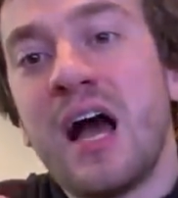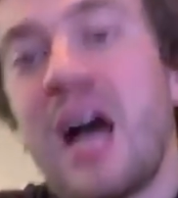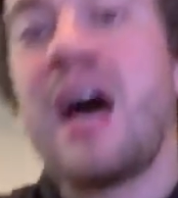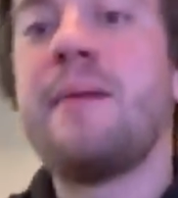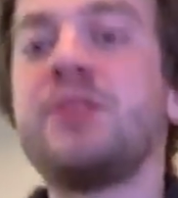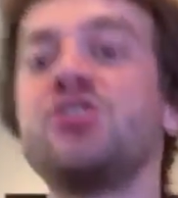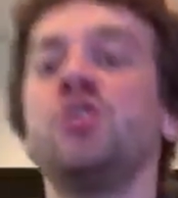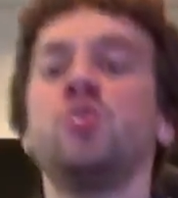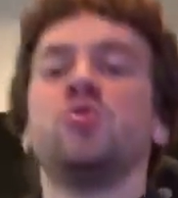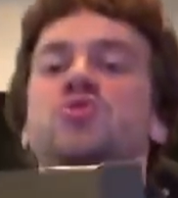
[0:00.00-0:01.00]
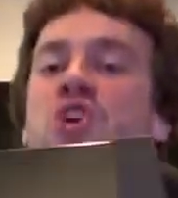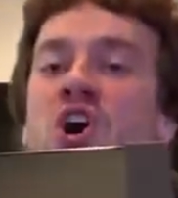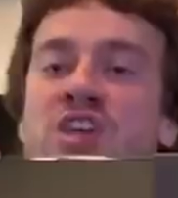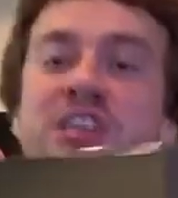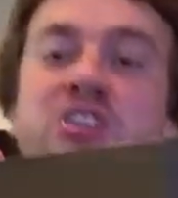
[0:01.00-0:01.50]
Comma twos
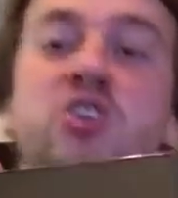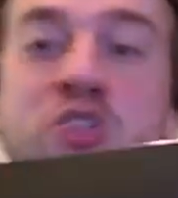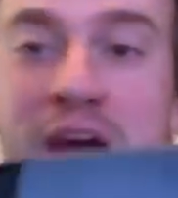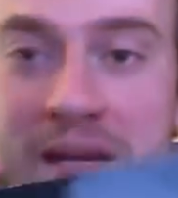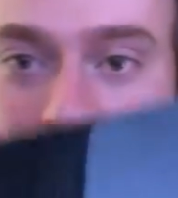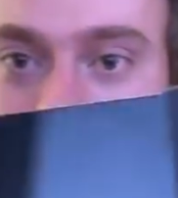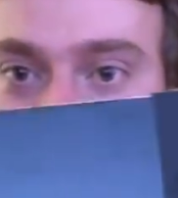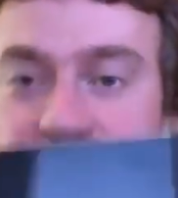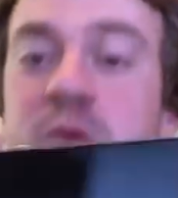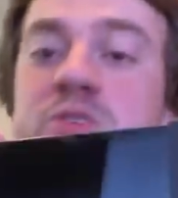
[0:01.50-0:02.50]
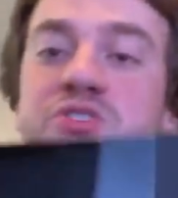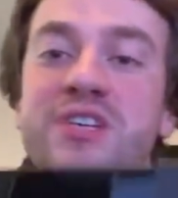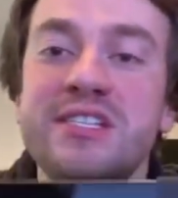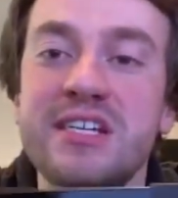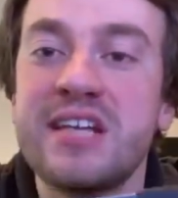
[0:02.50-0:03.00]
are incredible
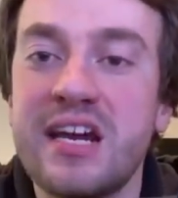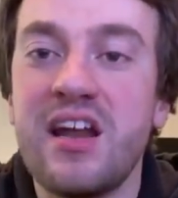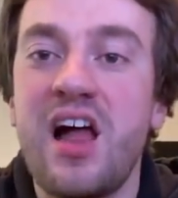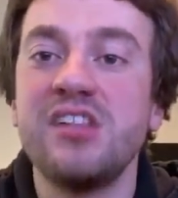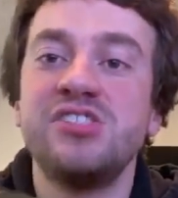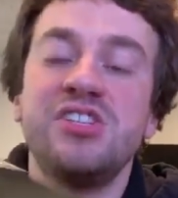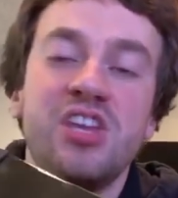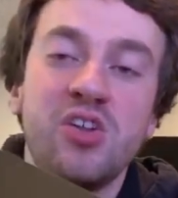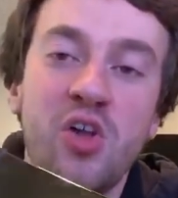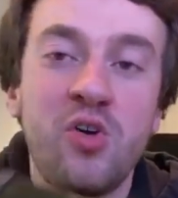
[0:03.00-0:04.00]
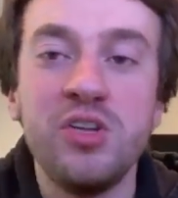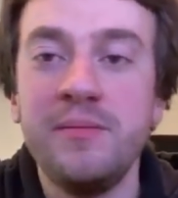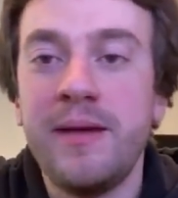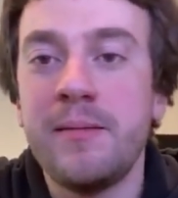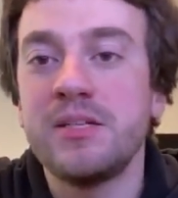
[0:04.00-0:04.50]
futuristic technology that you'll
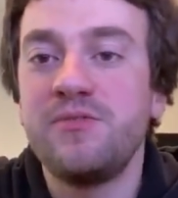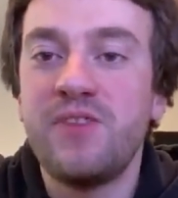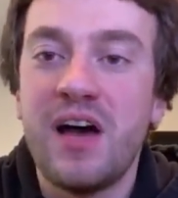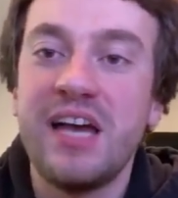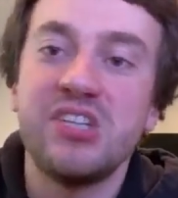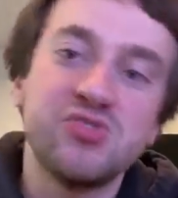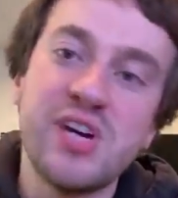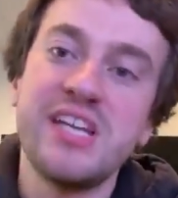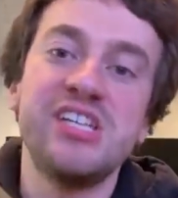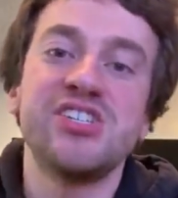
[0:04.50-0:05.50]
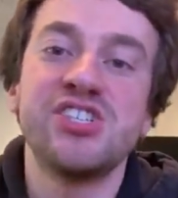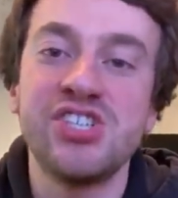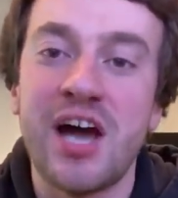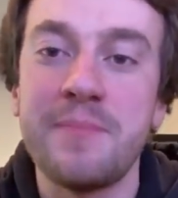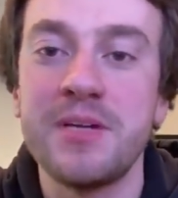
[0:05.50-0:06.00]
only be able to find right here at
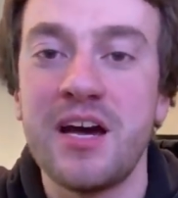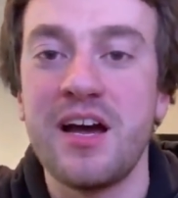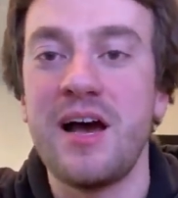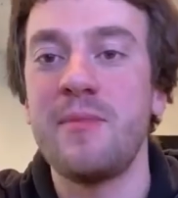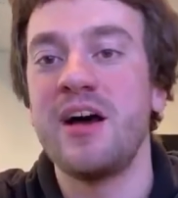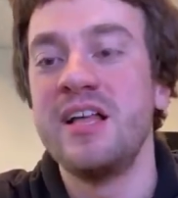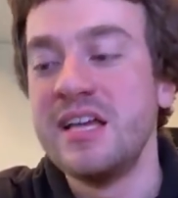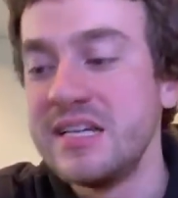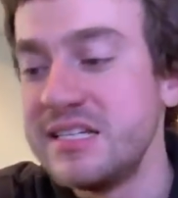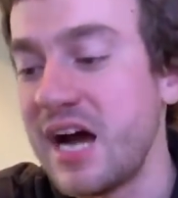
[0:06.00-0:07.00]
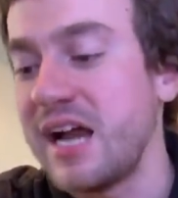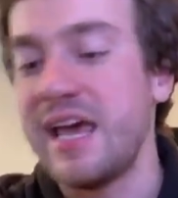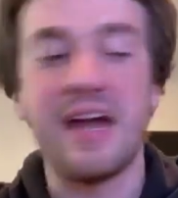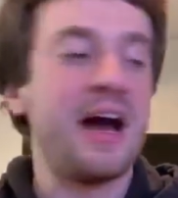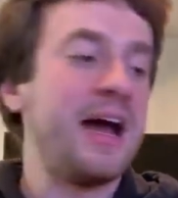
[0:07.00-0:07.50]

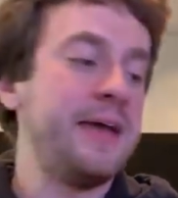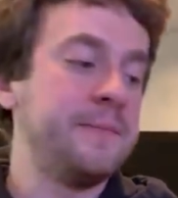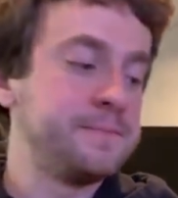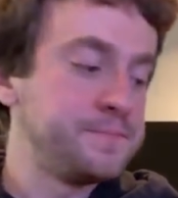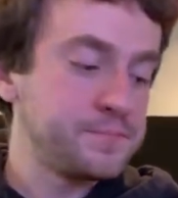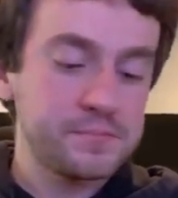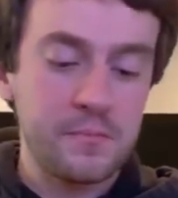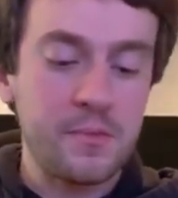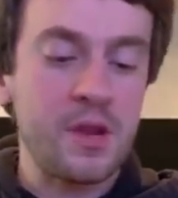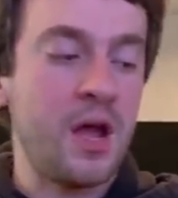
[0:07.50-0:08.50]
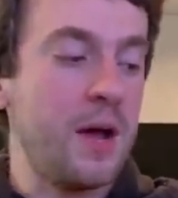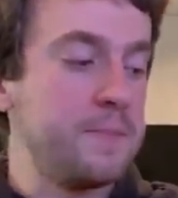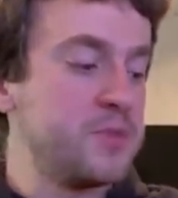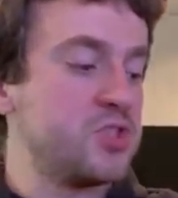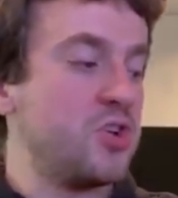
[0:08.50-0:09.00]
shop.comma.ai.
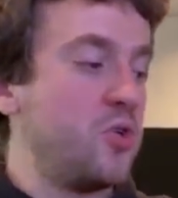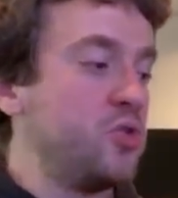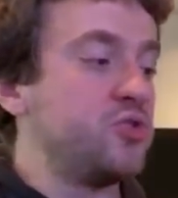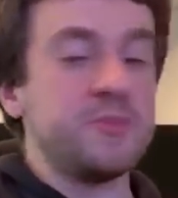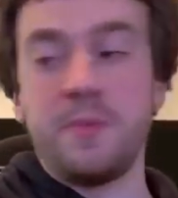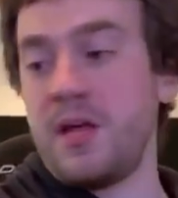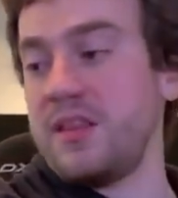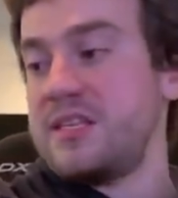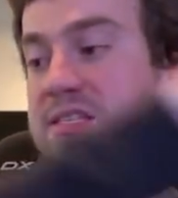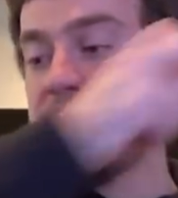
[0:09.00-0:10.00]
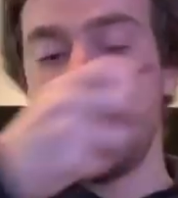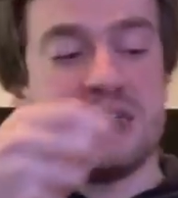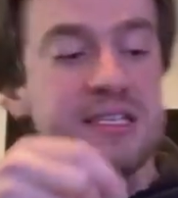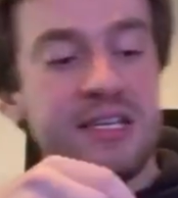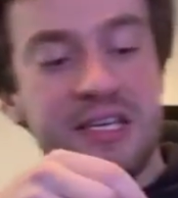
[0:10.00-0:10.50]
Um, so you just plug this guy
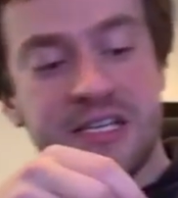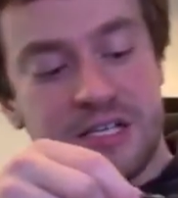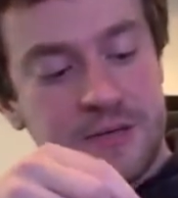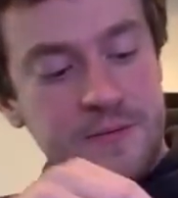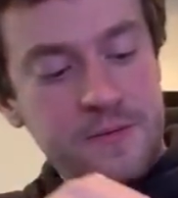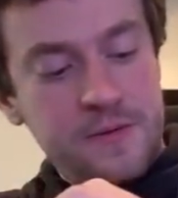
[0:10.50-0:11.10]
into here.